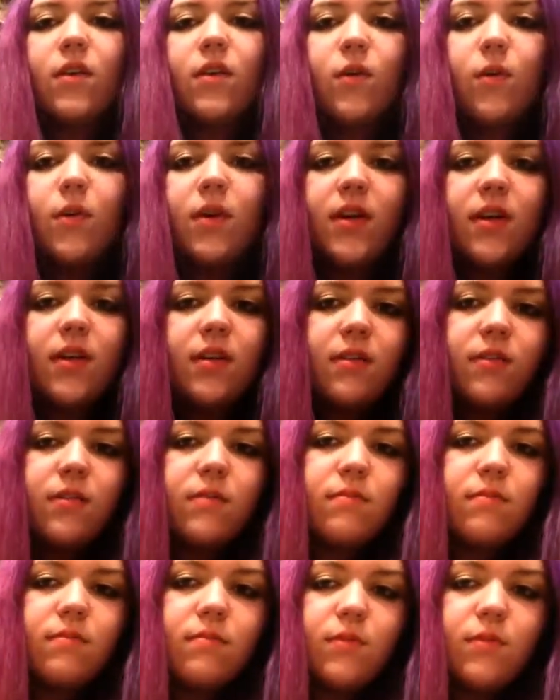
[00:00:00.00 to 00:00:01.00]
the queen
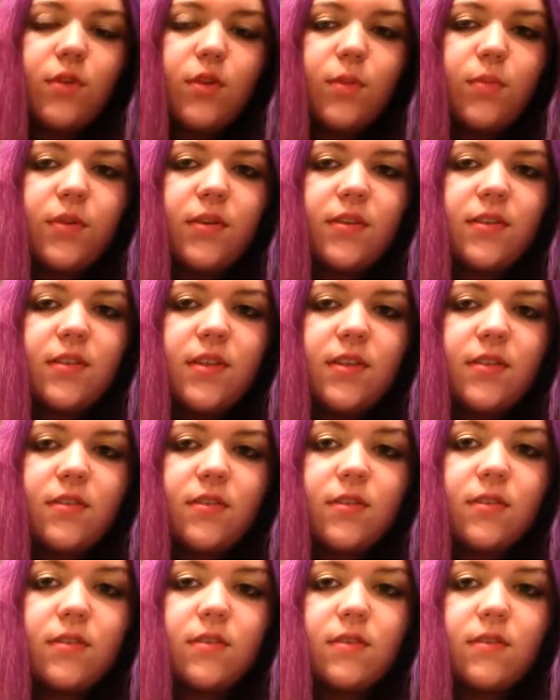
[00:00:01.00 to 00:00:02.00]
or the princess
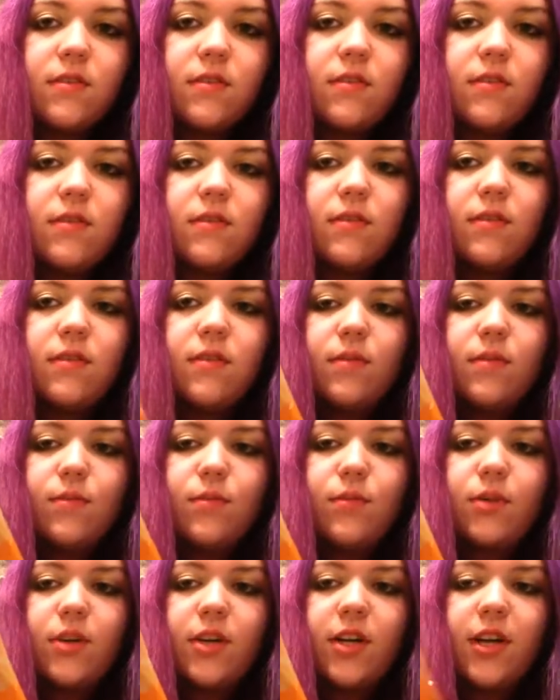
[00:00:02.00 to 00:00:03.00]
looks
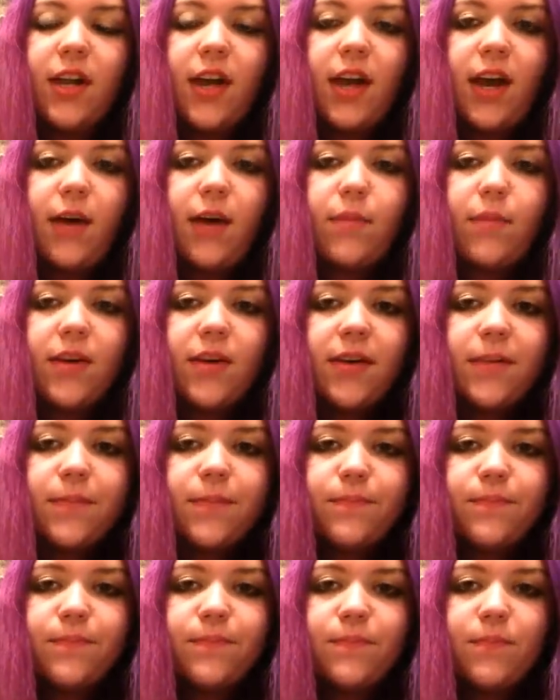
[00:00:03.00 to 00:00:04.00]
pretty happy.
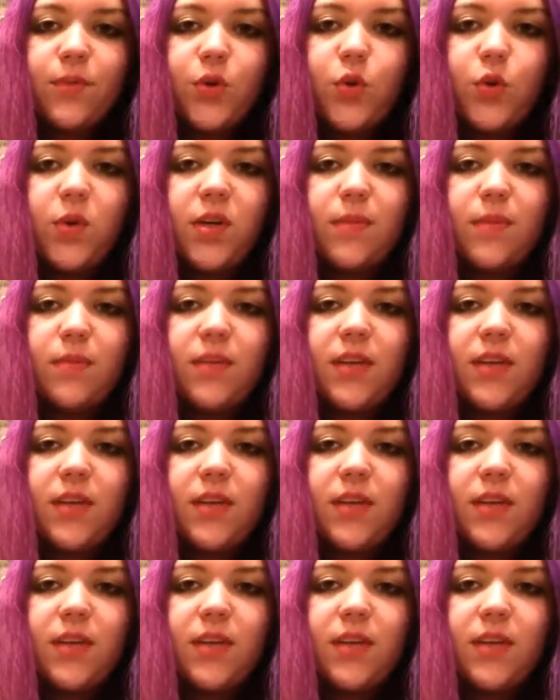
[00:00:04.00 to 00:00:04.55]
Queen